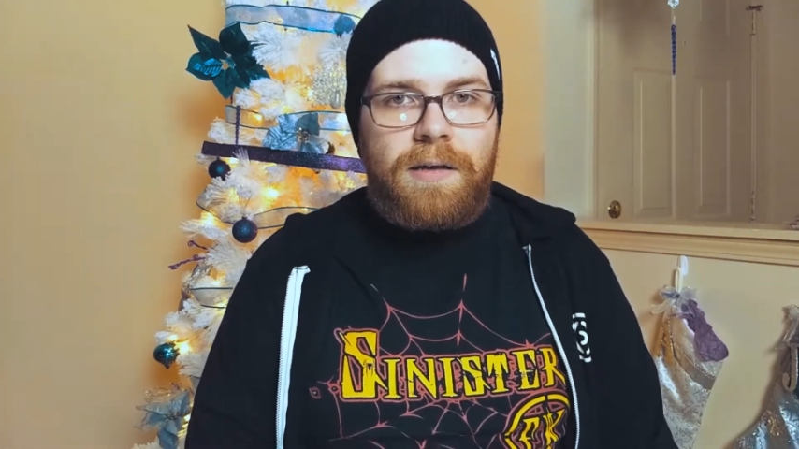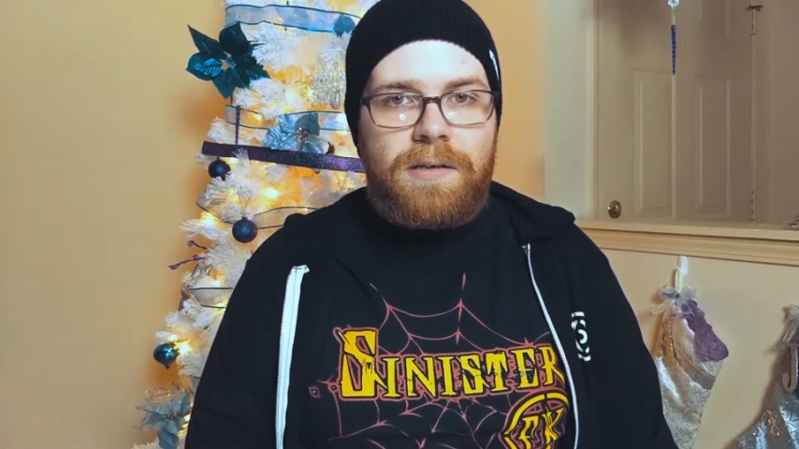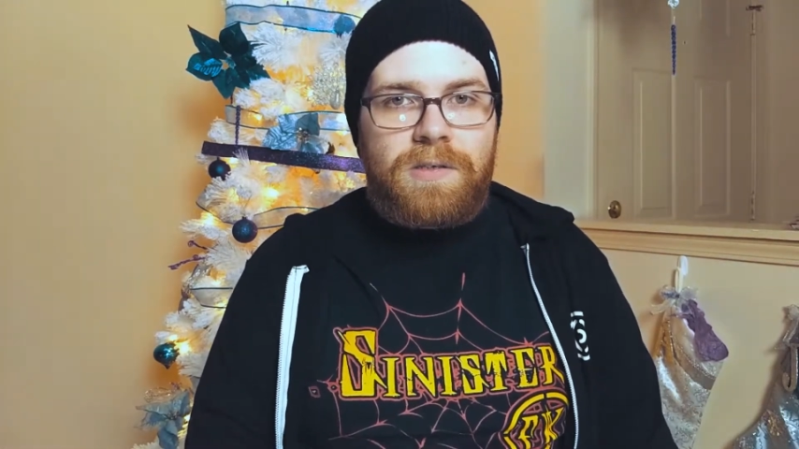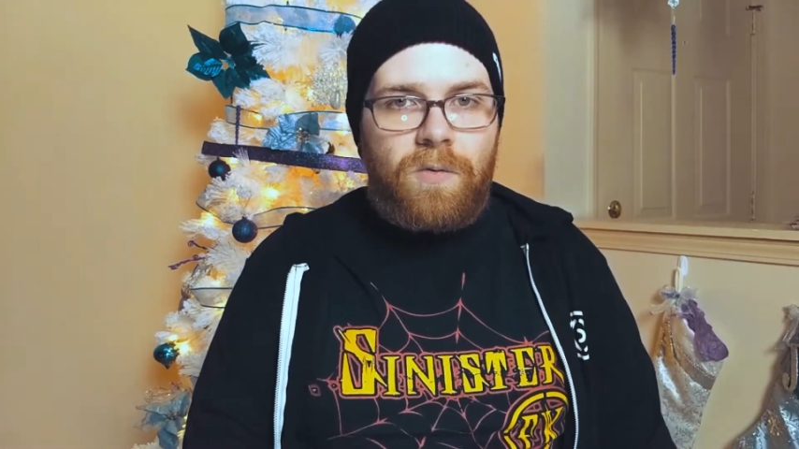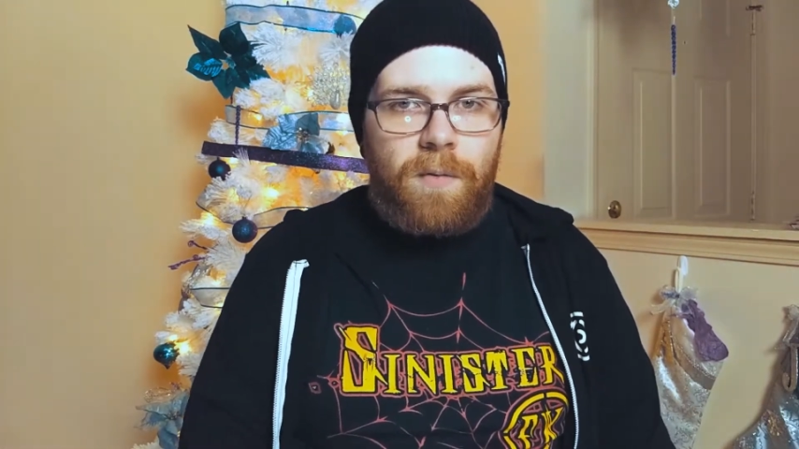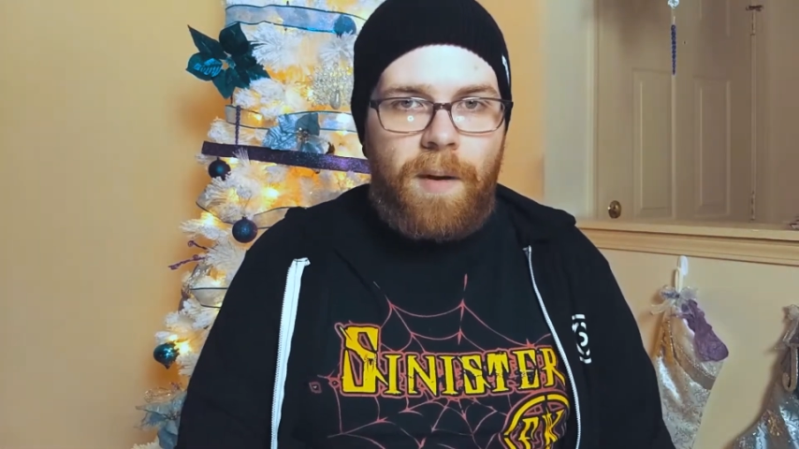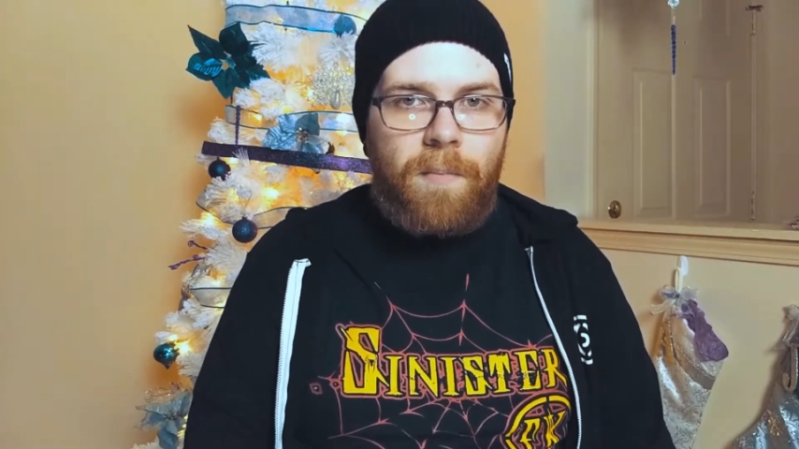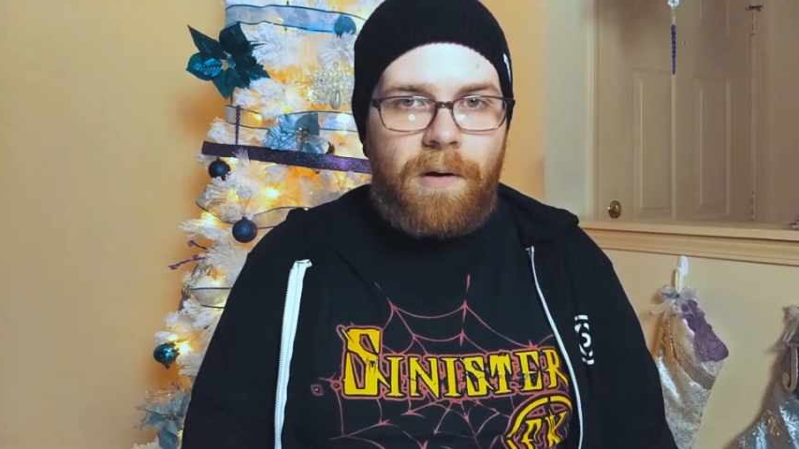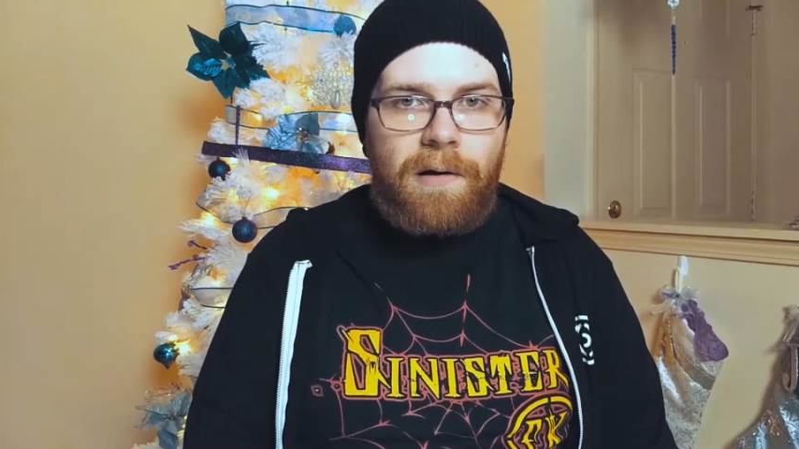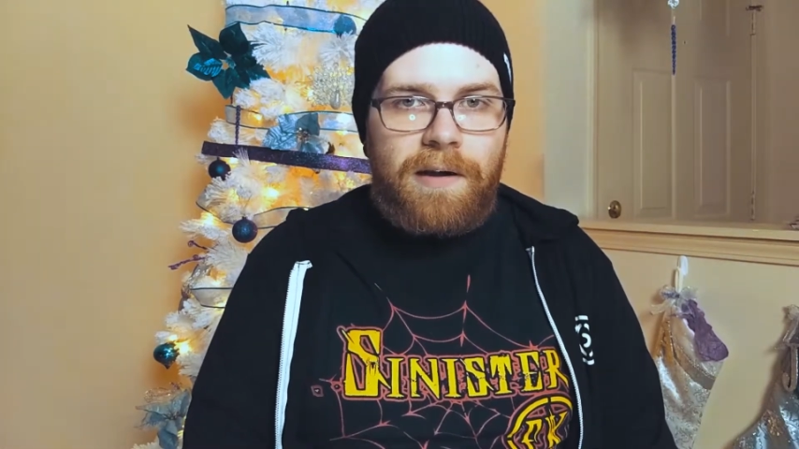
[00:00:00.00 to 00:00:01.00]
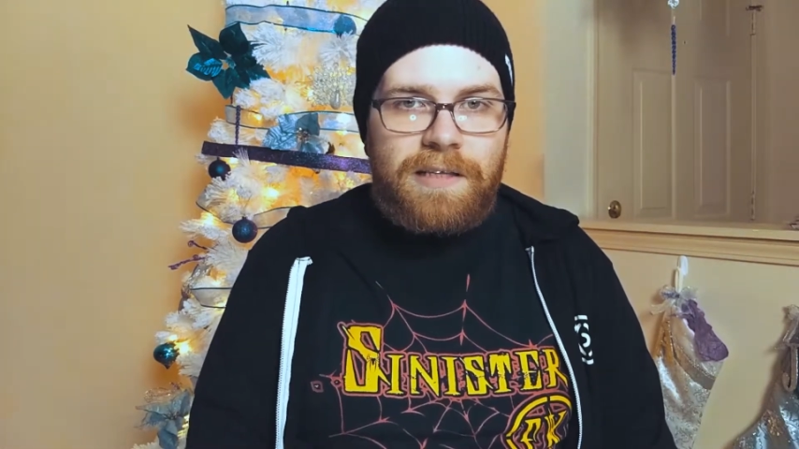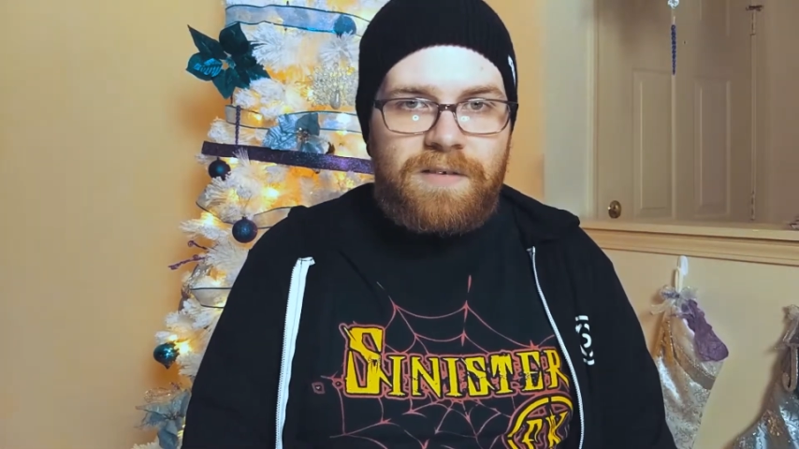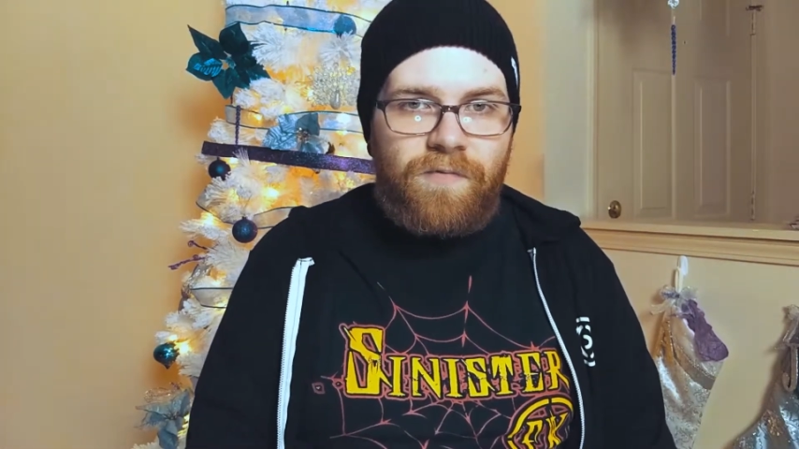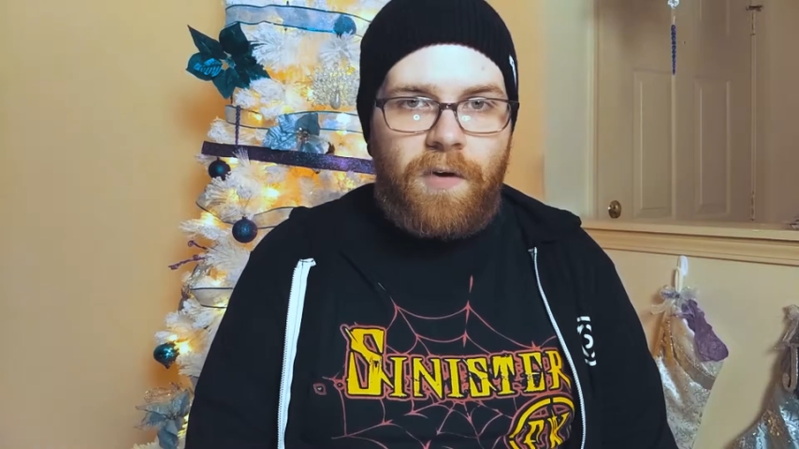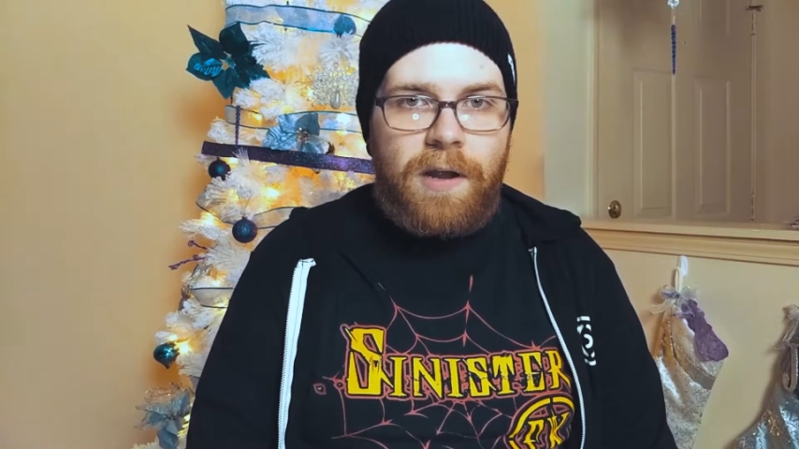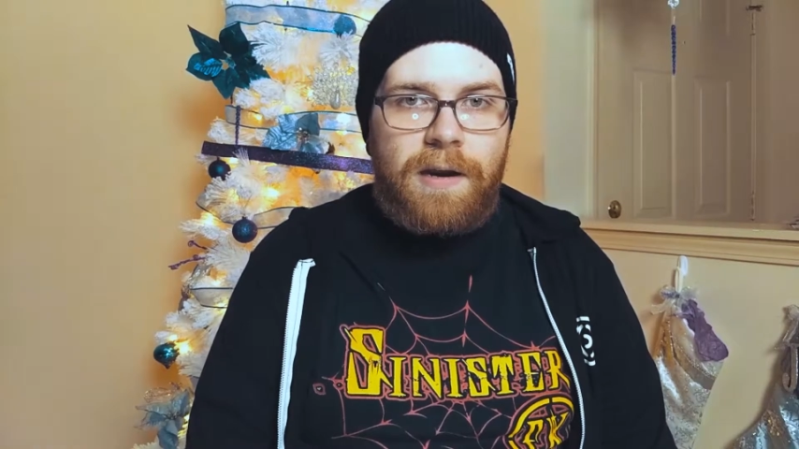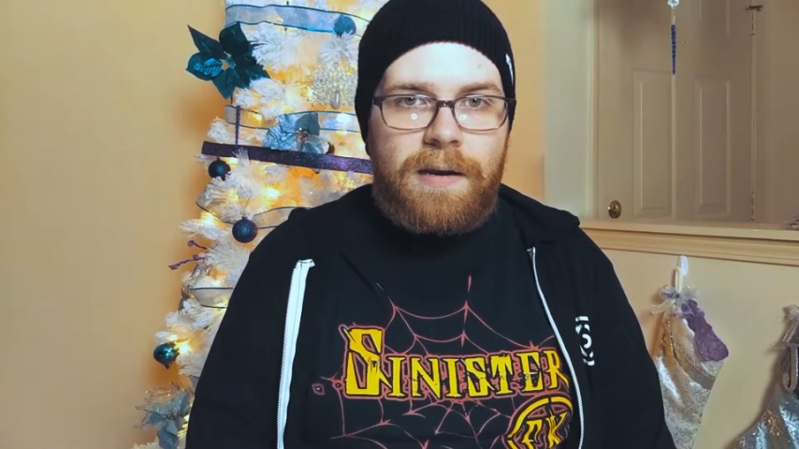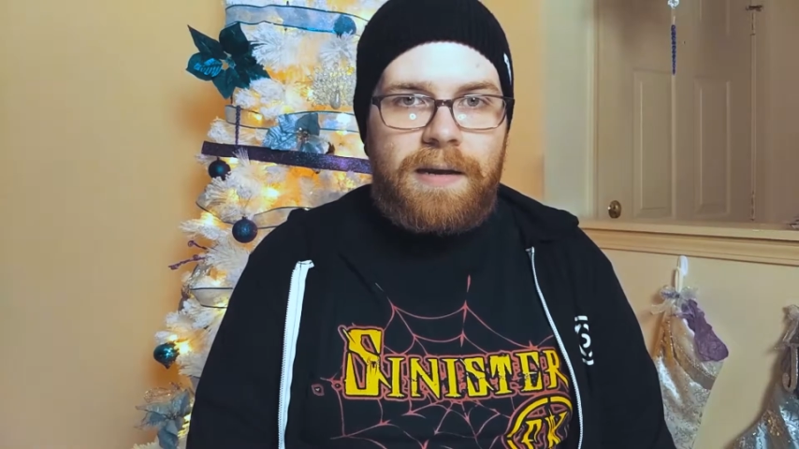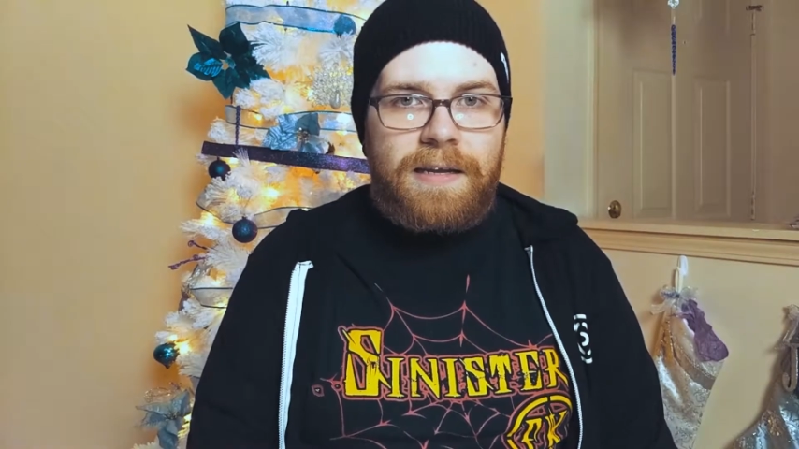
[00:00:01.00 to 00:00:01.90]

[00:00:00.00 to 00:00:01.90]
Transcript: So remember, it's fun.